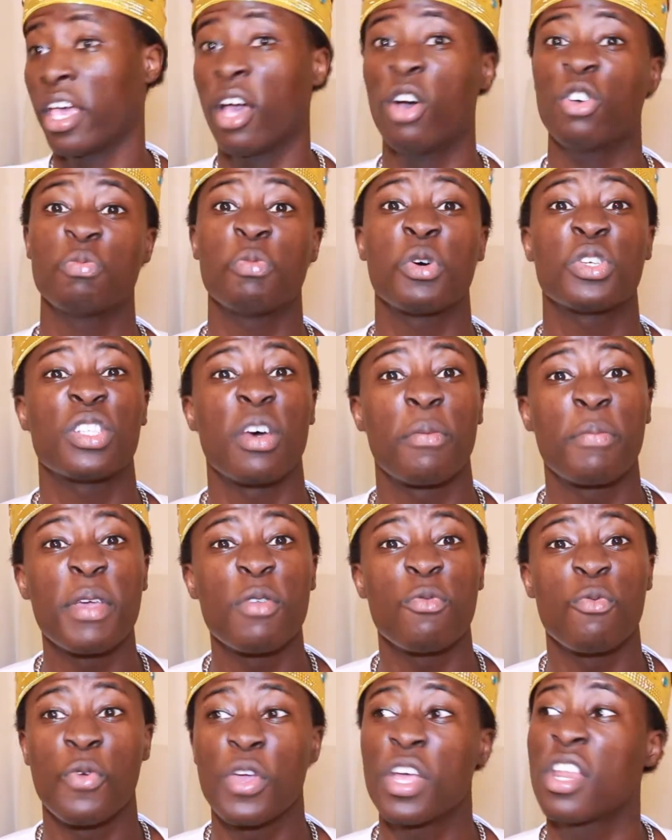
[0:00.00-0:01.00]
girls must have
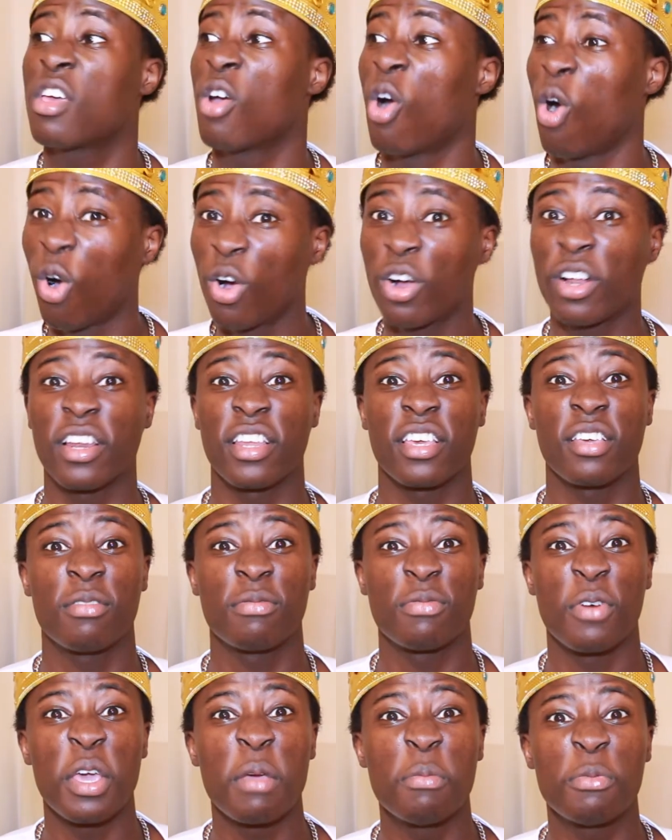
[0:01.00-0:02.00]
been really ugly
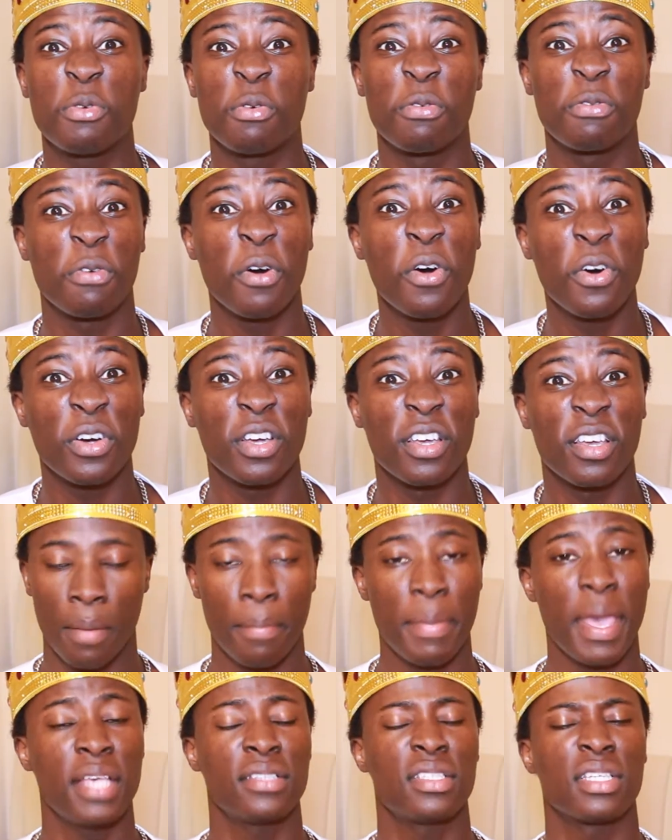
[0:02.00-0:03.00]
for him to fuck.
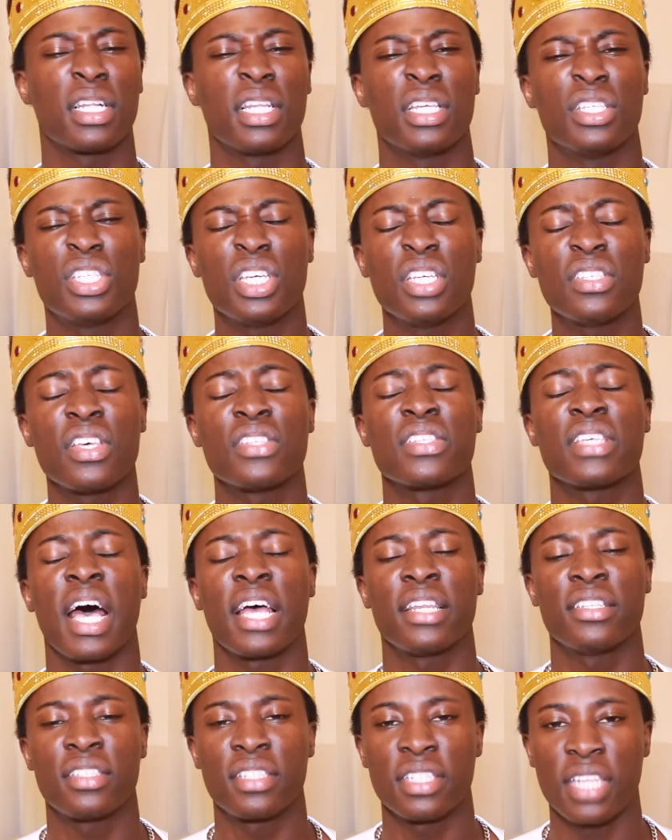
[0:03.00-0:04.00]
Basically Jesus
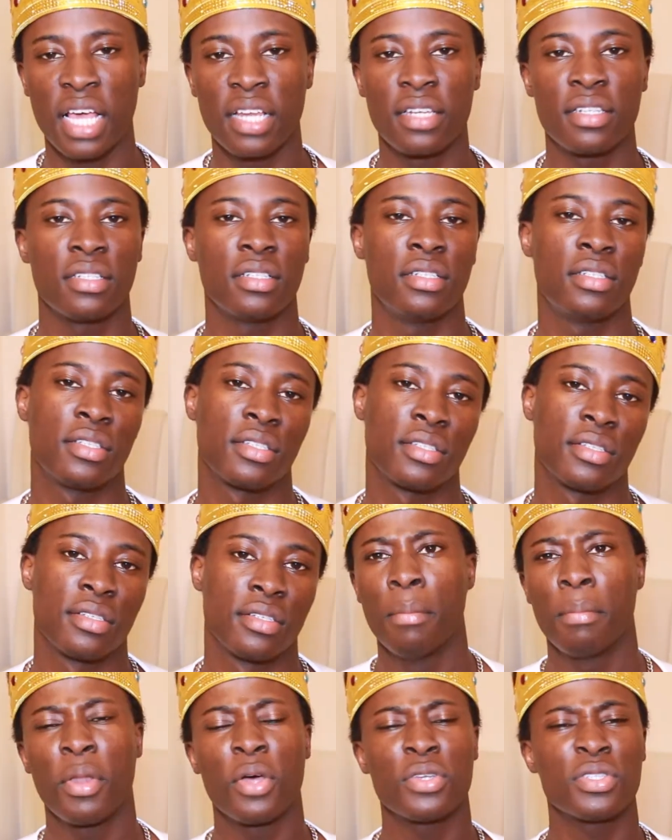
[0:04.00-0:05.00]
had standards.
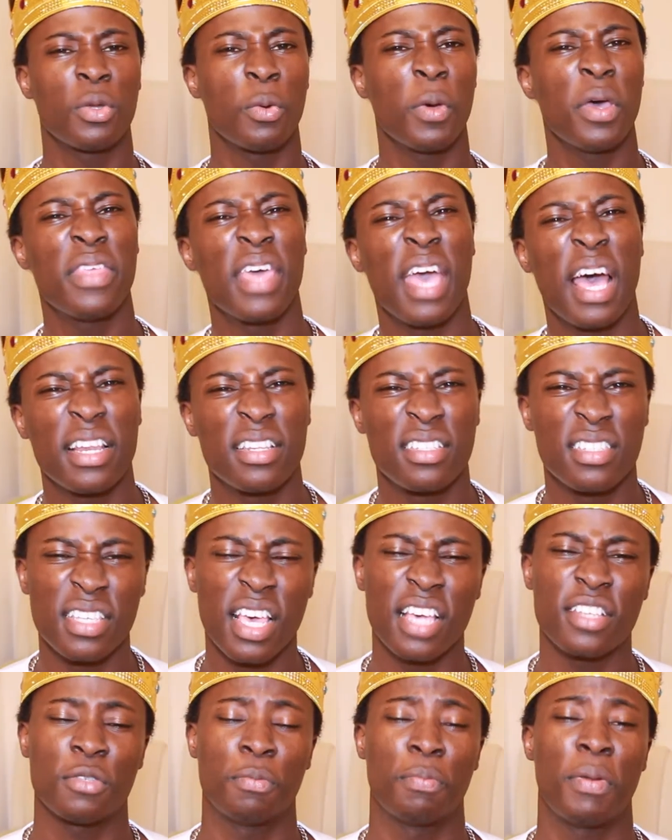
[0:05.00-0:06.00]
Plus the way they had
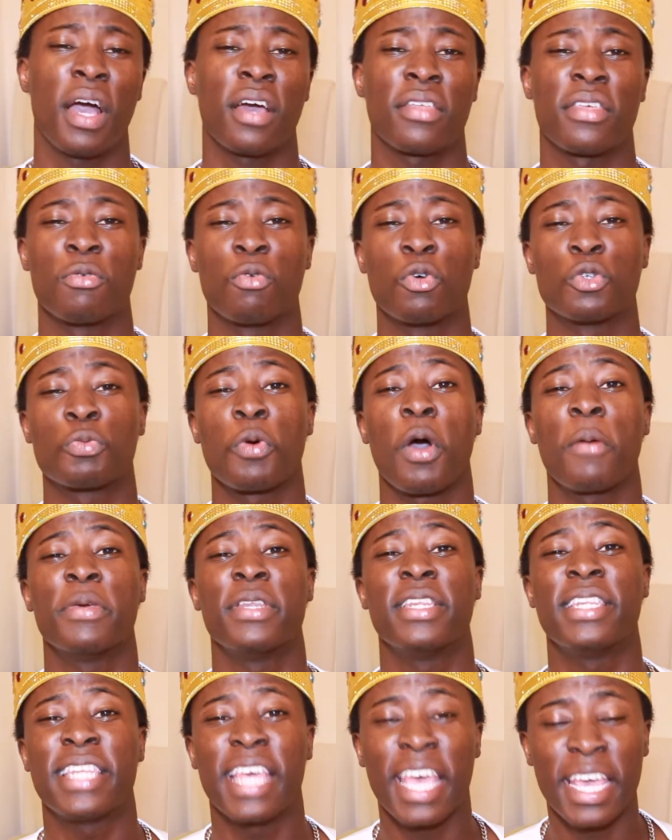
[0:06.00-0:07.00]
sex back then was
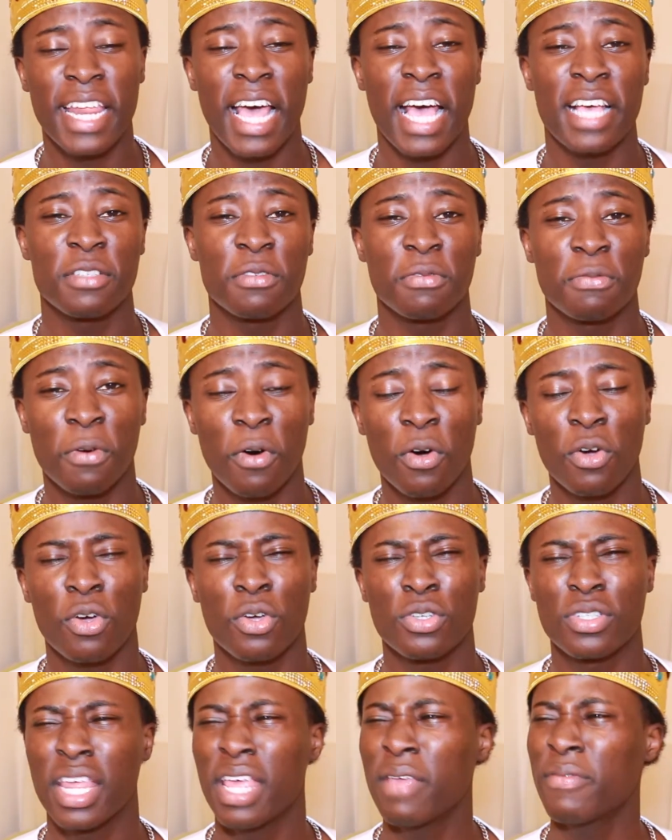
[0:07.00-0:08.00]
probably dead as fuck
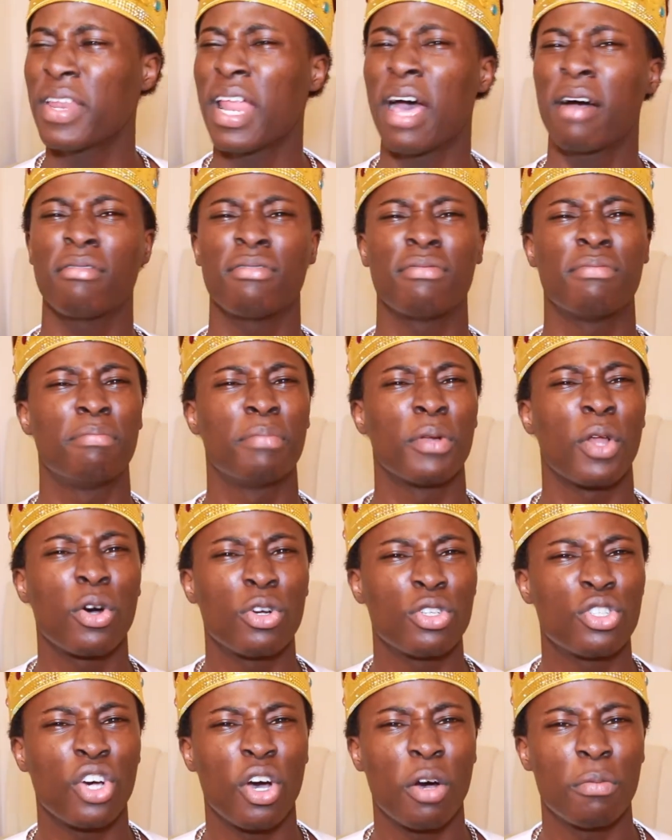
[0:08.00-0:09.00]
because they even have
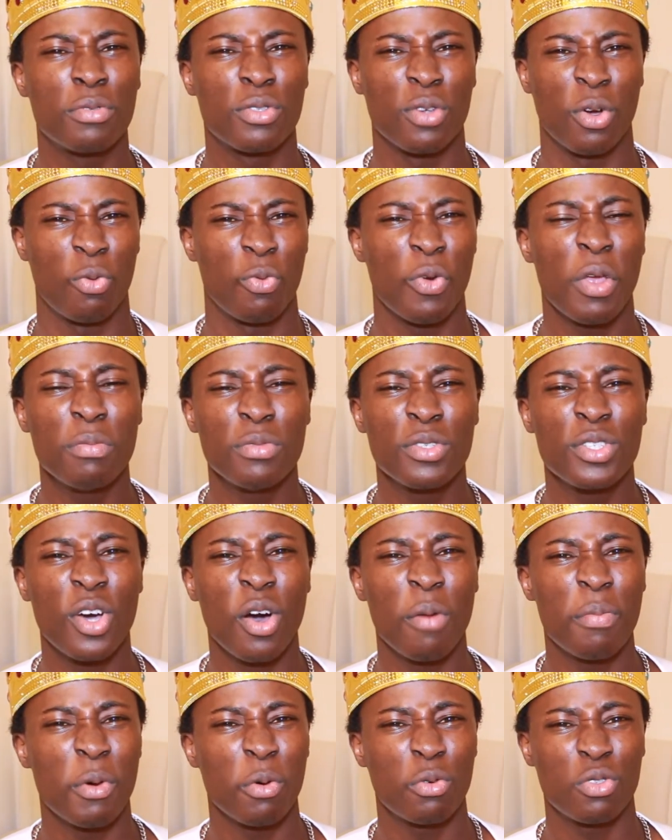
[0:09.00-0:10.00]
blowjobs or rim
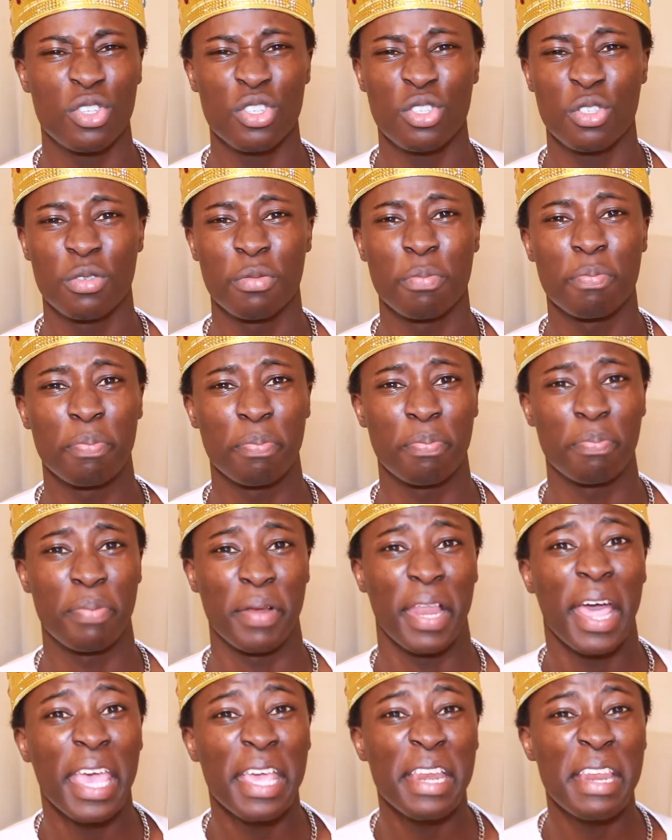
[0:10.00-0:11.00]
job. It was just
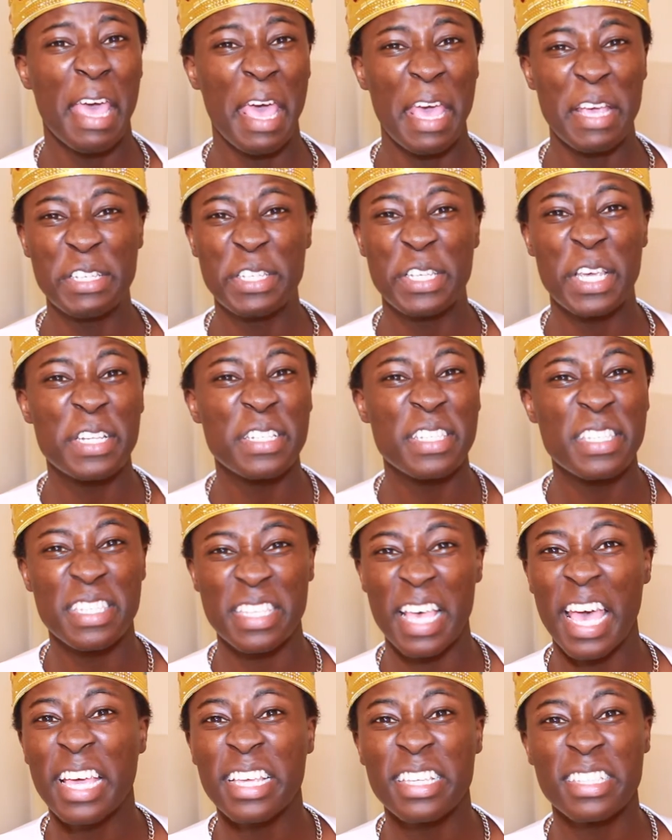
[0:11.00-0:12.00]
plain ancient
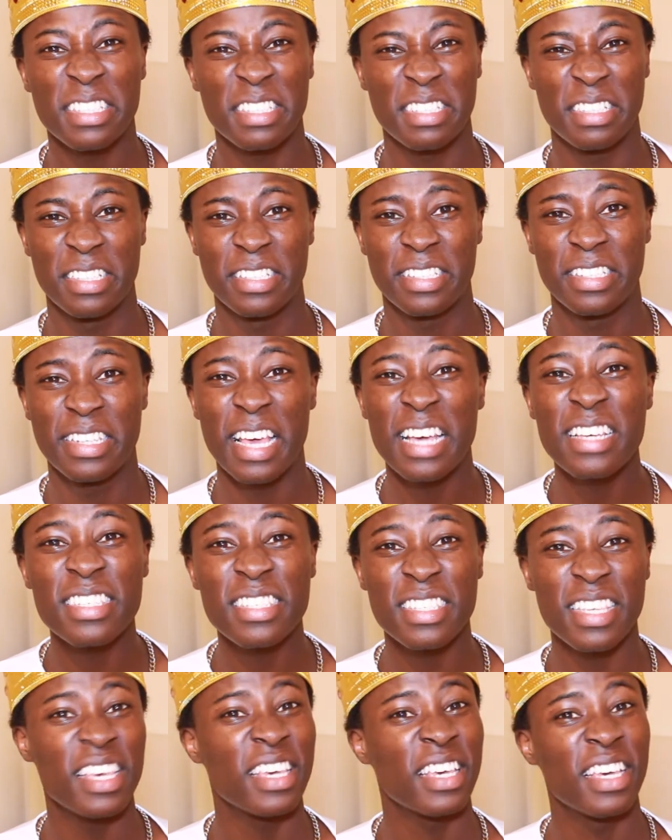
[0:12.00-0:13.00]
sex.
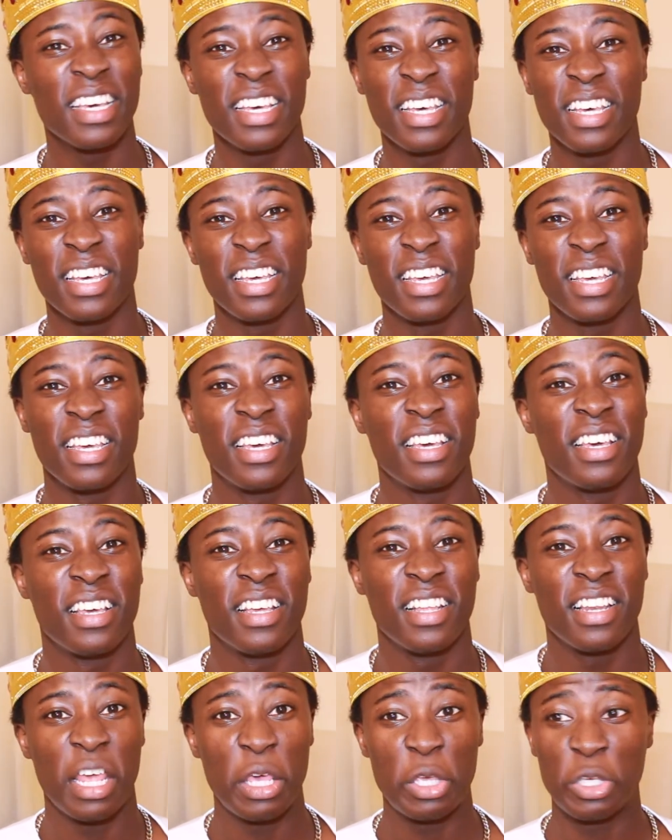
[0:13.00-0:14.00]
That's it.
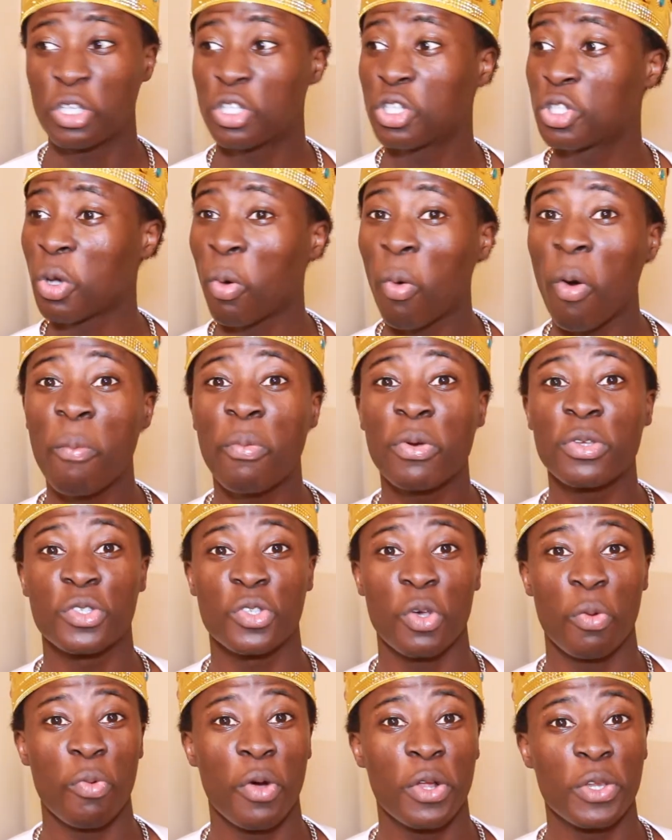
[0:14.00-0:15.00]
Like you just show up with
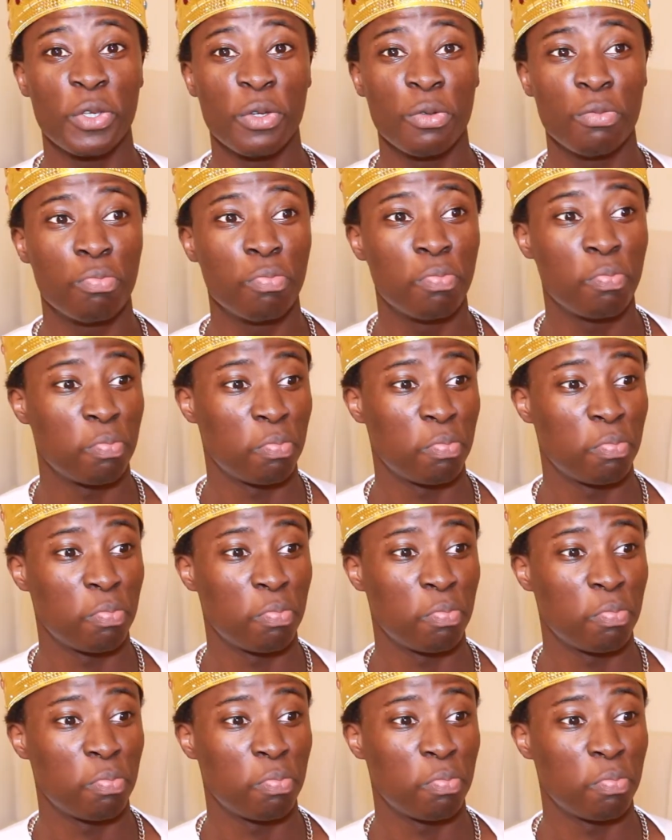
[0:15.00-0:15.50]
someone, you